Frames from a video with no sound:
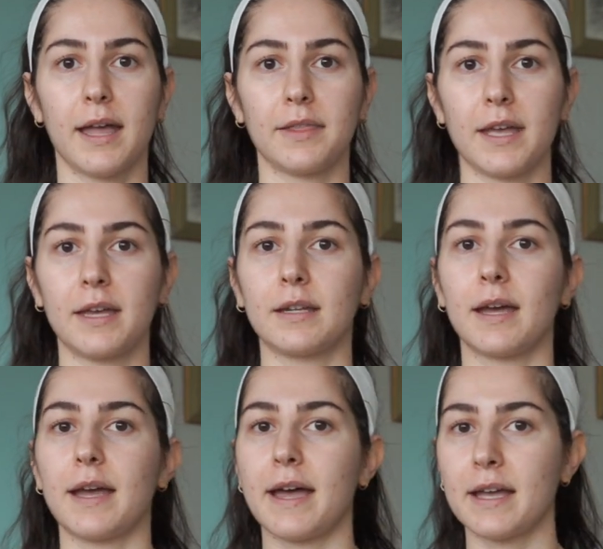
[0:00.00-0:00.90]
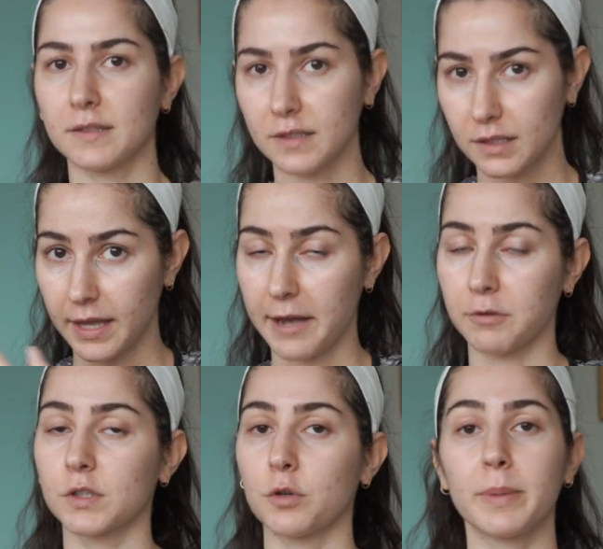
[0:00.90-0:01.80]
and then as the
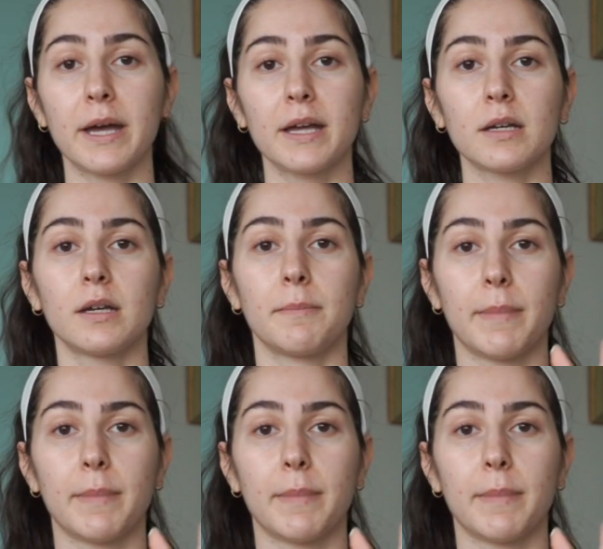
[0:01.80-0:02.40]
hours go by,